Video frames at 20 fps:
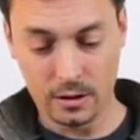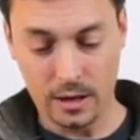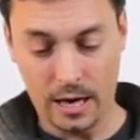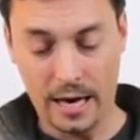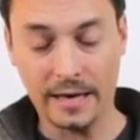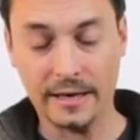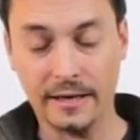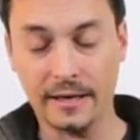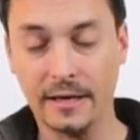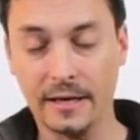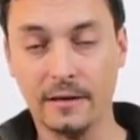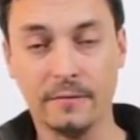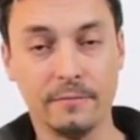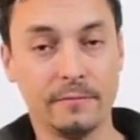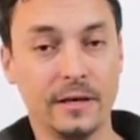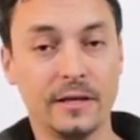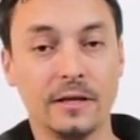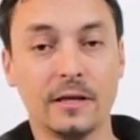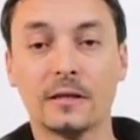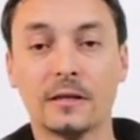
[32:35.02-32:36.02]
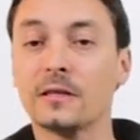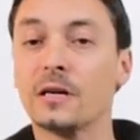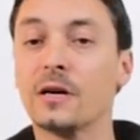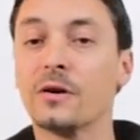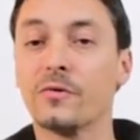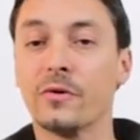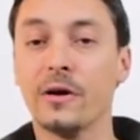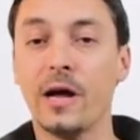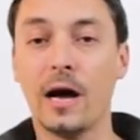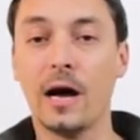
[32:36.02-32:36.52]
and immediately
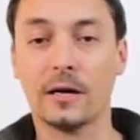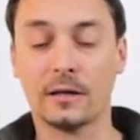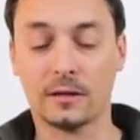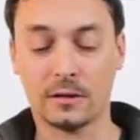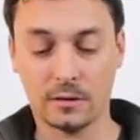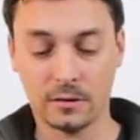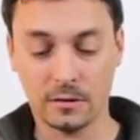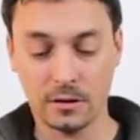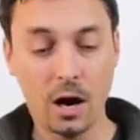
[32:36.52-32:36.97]
react.